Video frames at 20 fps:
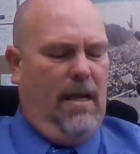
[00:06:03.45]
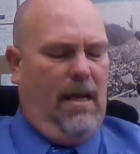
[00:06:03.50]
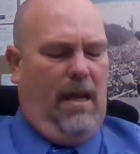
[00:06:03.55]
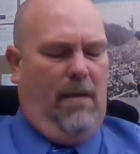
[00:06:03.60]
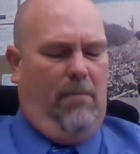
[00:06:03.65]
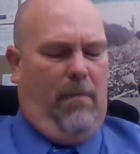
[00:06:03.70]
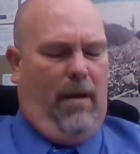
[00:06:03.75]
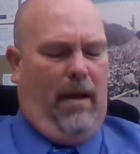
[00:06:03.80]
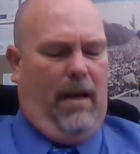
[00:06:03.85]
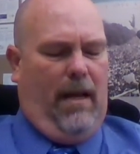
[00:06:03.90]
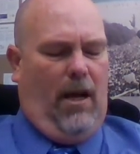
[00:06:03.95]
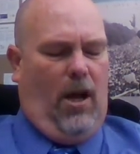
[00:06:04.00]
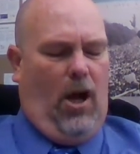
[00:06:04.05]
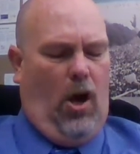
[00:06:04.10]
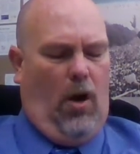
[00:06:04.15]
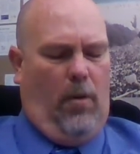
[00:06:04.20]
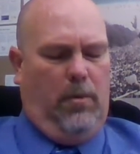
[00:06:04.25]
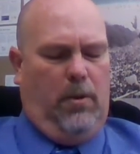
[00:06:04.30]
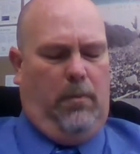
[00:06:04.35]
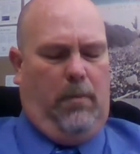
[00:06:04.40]
In many
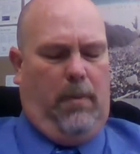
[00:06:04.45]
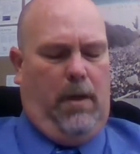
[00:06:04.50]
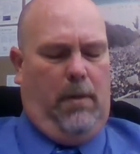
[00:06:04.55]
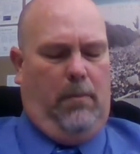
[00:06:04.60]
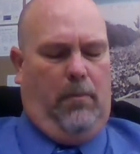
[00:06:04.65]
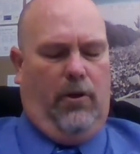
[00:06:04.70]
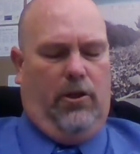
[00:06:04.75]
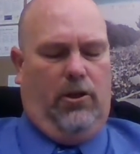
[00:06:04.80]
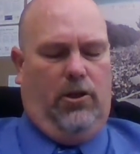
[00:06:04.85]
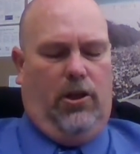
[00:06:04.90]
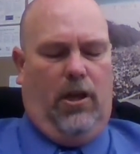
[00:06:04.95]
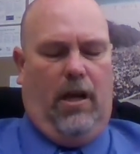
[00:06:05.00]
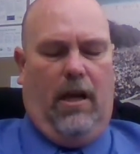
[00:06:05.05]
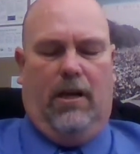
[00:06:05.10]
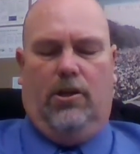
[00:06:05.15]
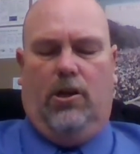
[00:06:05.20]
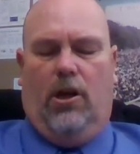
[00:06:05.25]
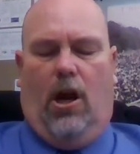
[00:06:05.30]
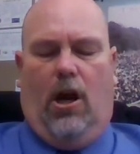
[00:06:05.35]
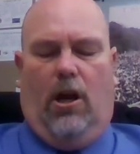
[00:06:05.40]
homes, people
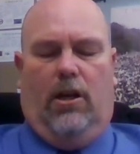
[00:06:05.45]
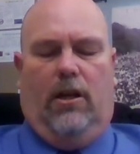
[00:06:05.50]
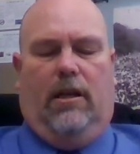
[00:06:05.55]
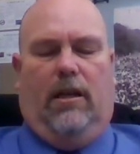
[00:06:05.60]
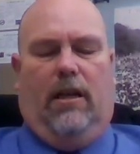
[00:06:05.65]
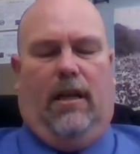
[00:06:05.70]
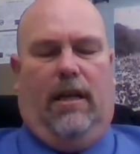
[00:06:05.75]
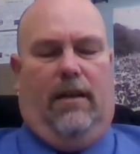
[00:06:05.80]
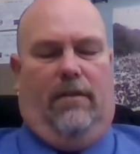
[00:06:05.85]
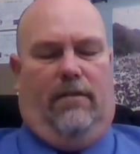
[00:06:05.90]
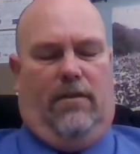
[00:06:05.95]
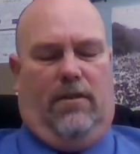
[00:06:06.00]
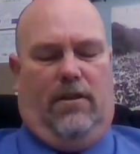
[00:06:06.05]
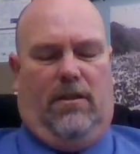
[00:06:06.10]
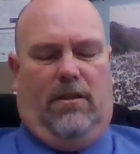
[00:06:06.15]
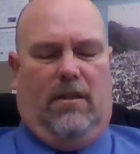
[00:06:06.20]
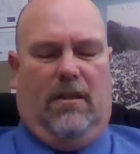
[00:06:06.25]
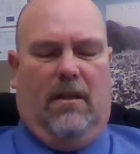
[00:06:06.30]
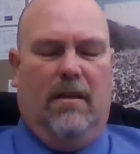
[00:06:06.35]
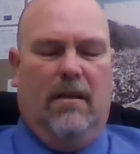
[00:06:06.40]
exchange Hanukkah
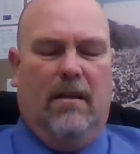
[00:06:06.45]
gifts.